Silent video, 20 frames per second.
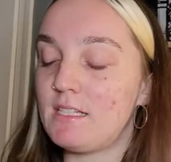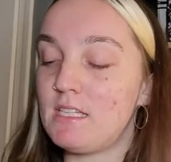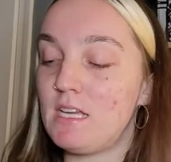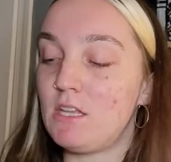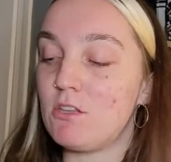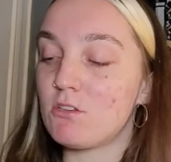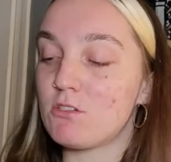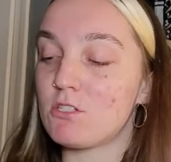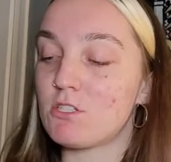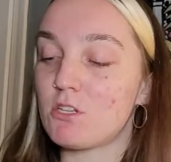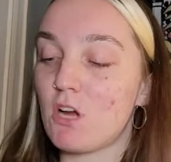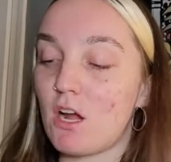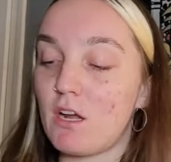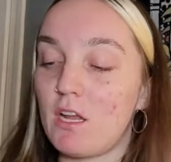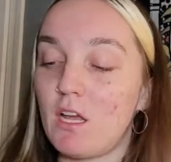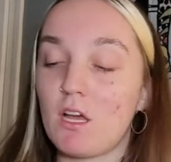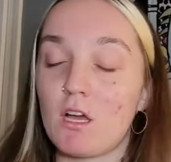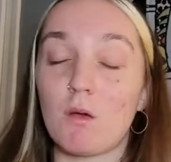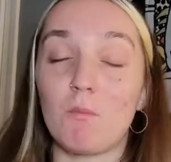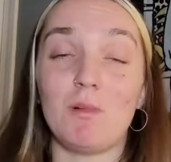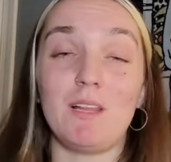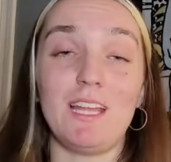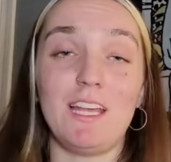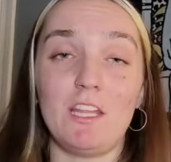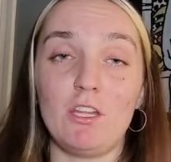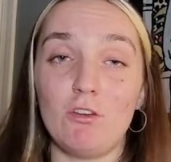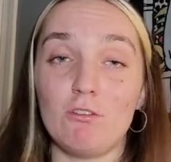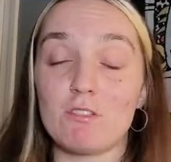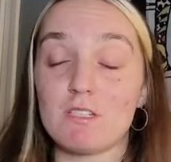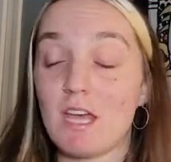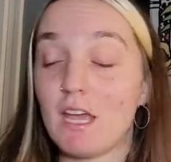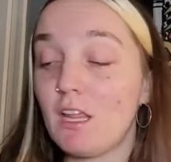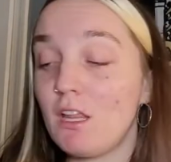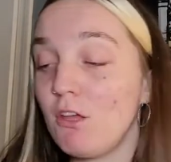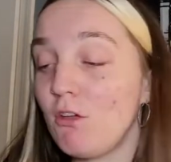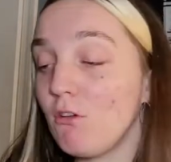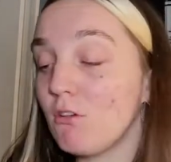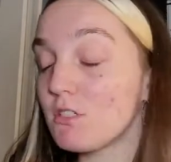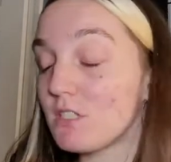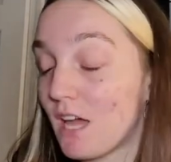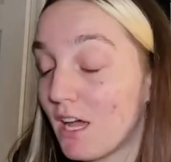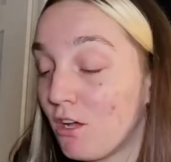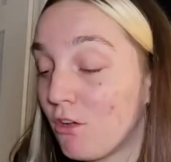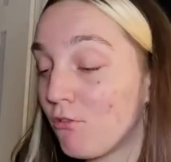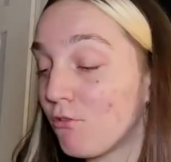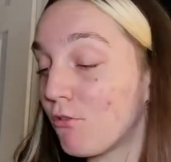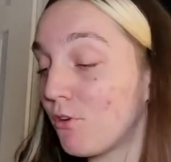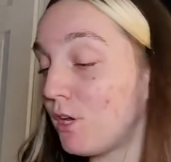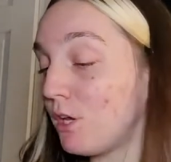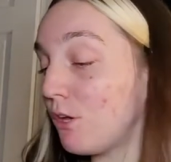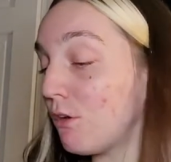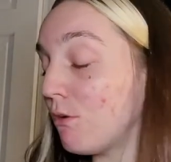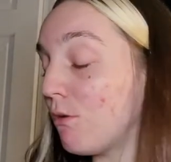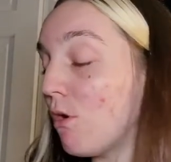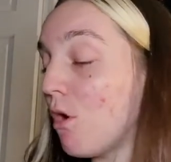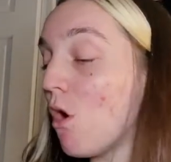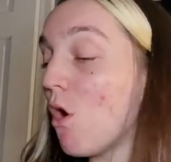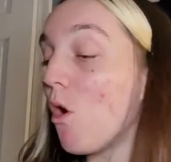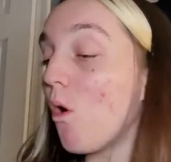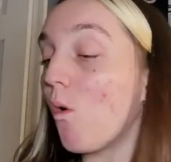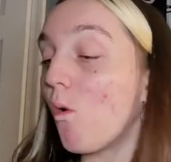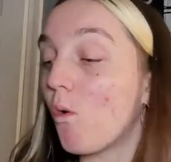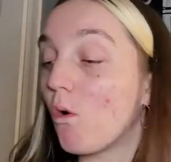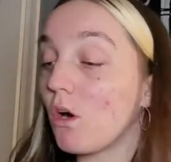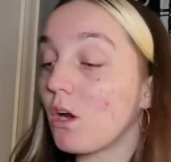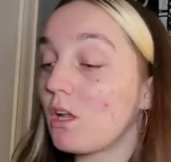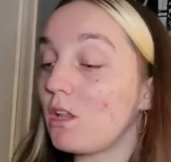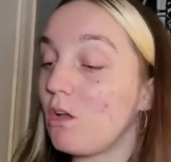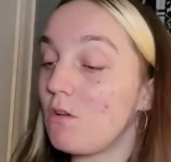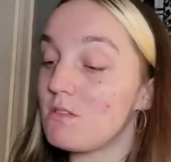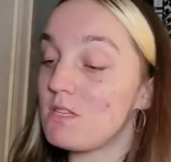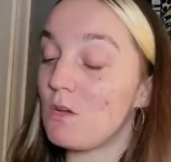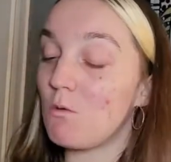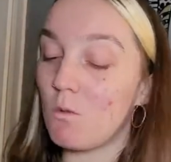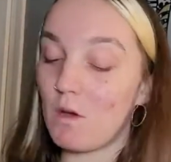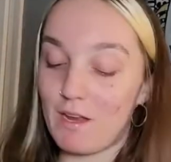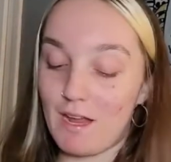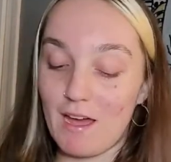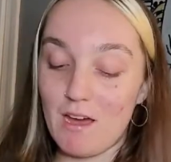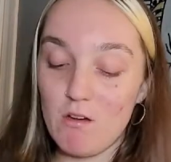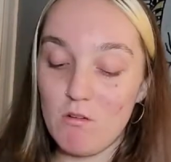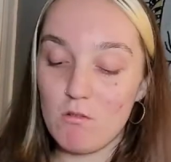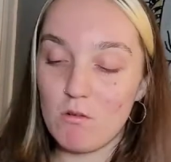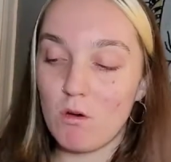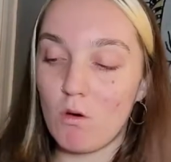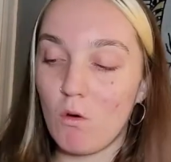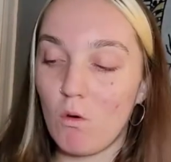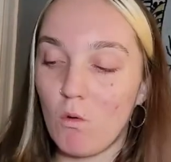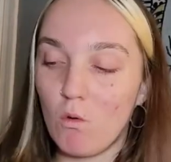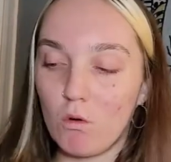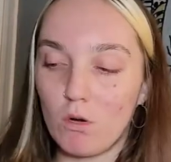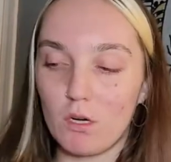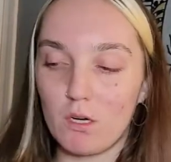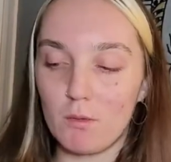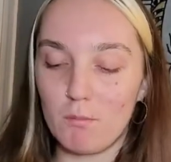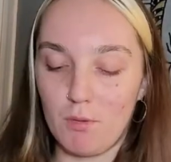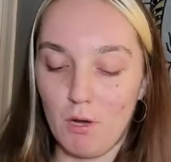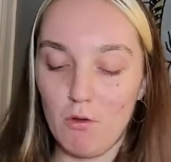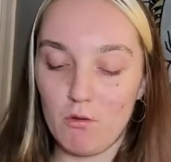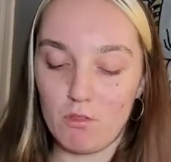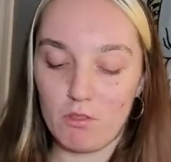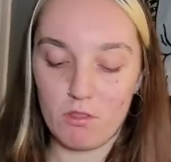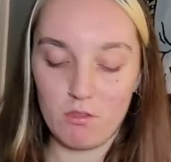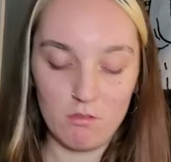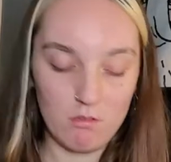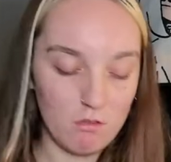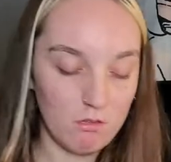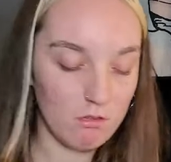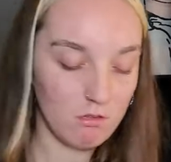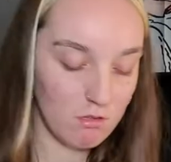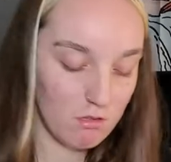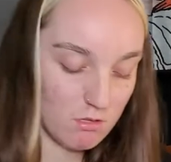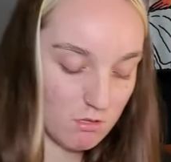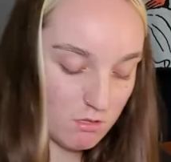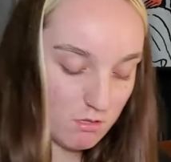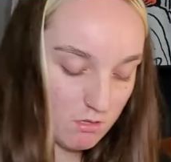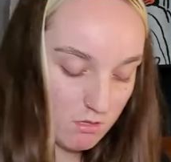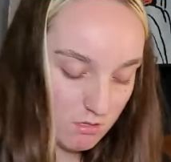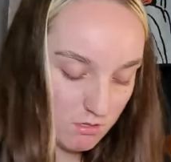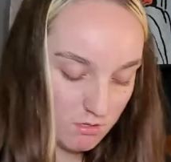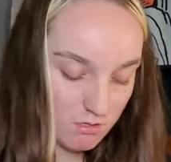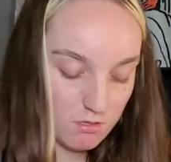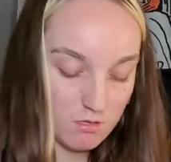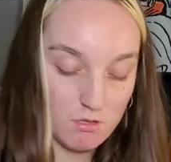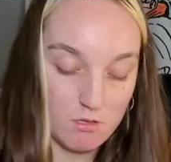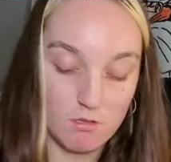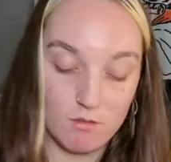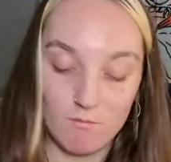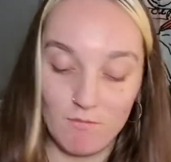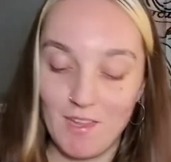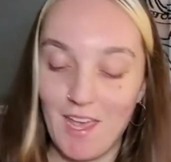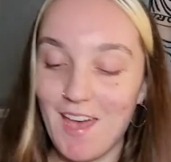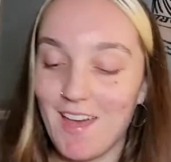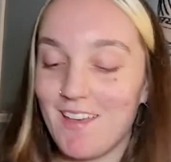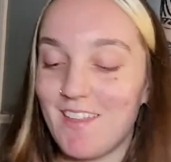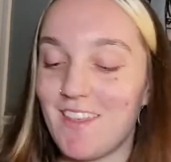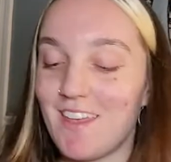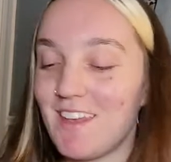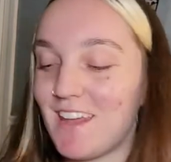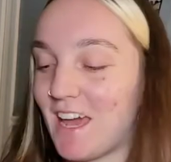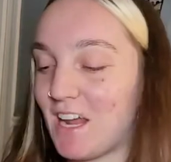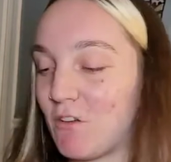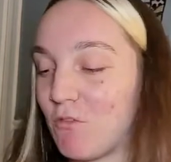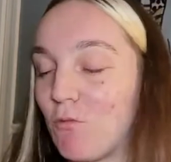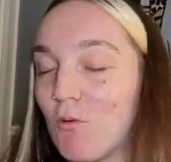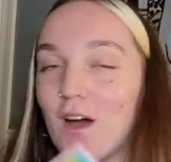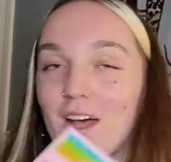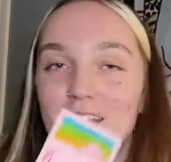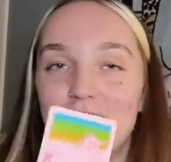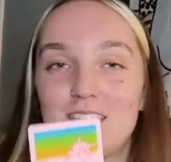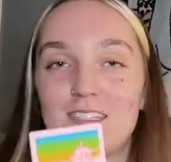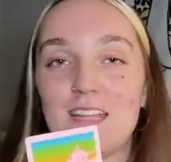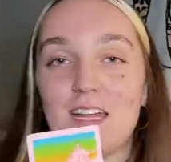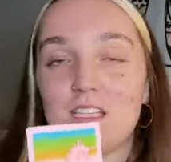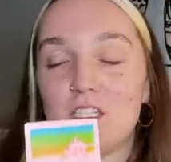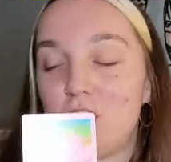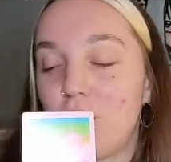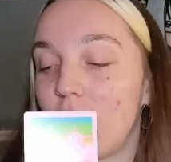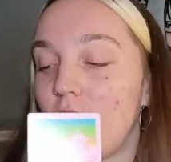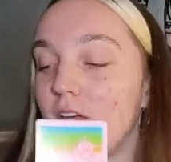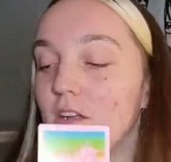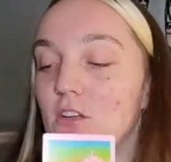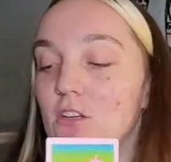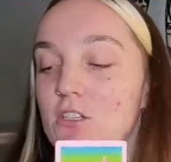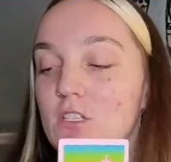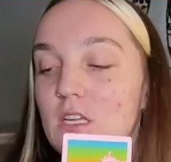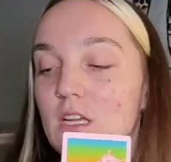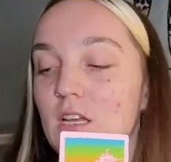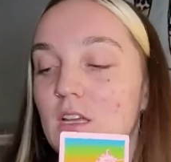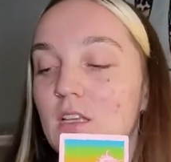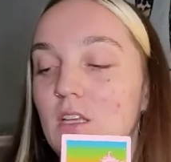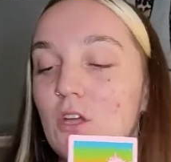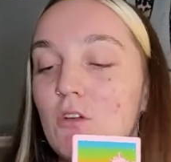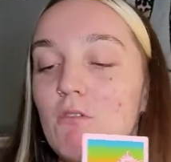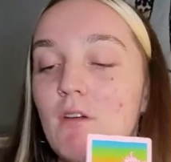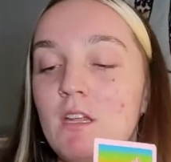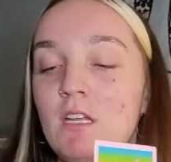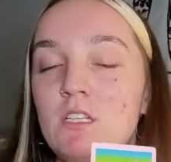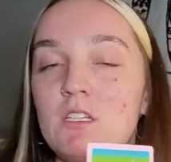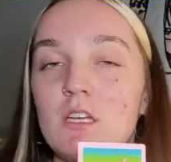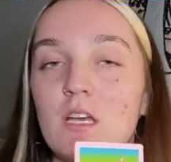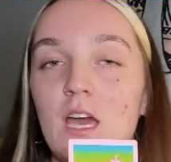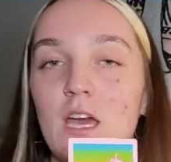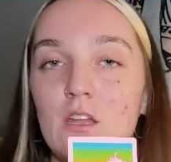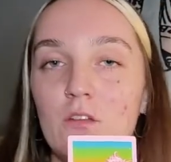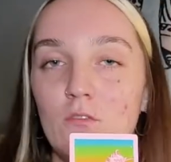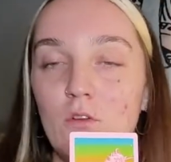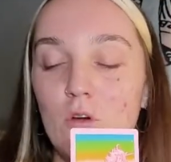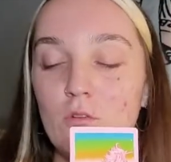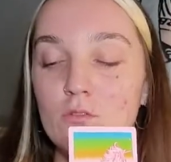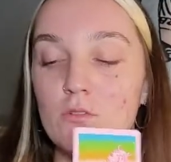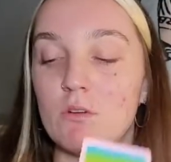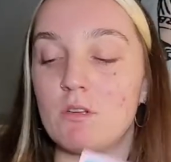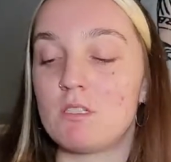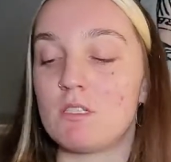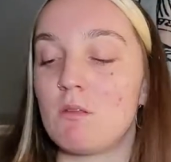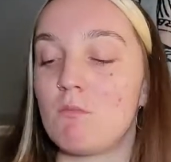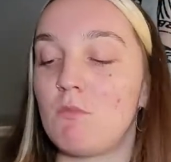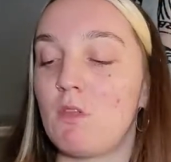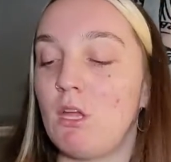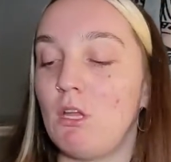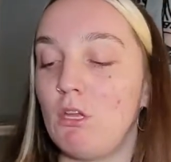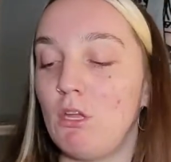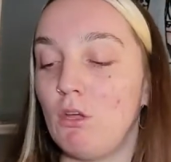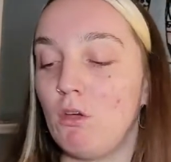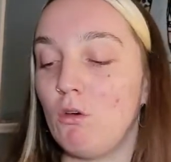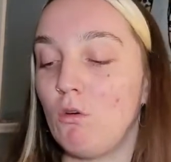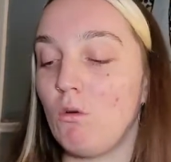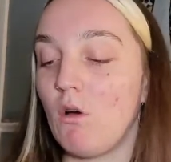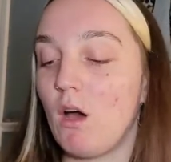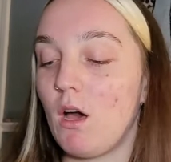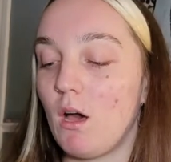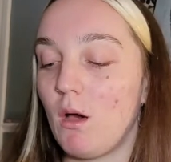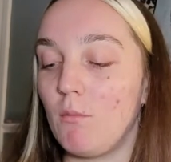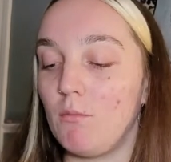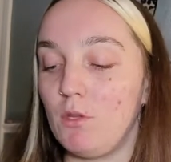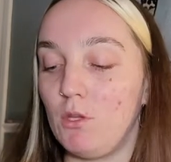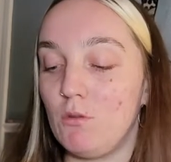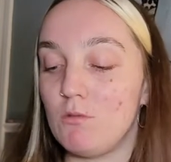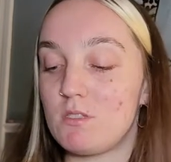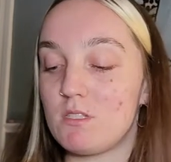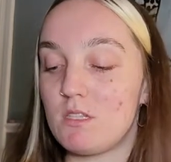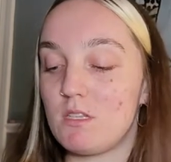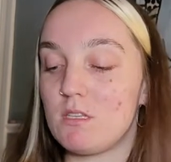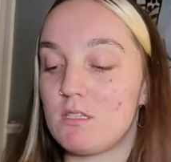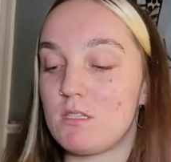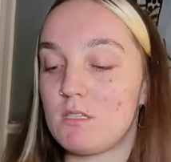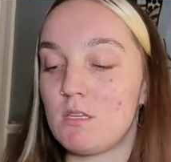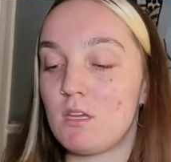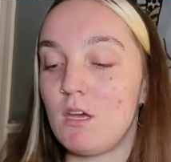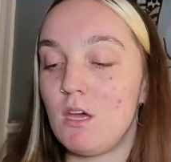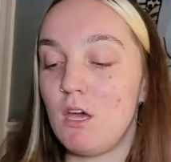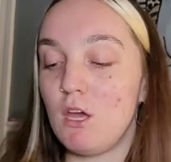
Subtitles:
it's either starting a completely new cycle for you, or closing one out, or both. Yeah, and the Knight of Wands. That's your energy. You're ready to kind of go towards something new. Use this